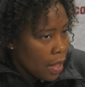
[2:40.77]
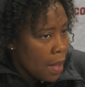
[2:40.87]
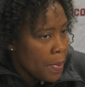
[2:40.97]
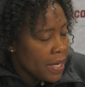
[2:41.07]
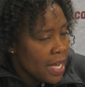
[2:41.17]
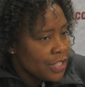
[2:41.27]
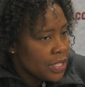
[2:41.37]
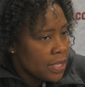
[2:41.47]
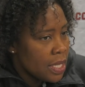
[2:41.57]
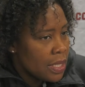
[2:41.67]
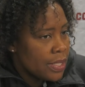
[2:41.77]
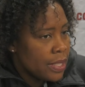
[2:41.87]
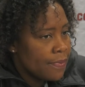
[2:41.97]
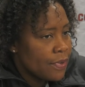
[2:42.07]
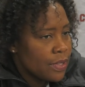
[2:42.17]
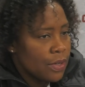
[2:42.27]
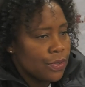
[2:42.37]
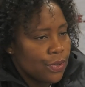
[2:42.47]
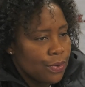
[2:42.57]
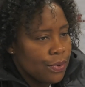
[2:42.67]
I mean, not just in the gym for
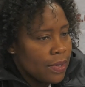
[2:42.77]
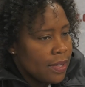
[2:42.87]
social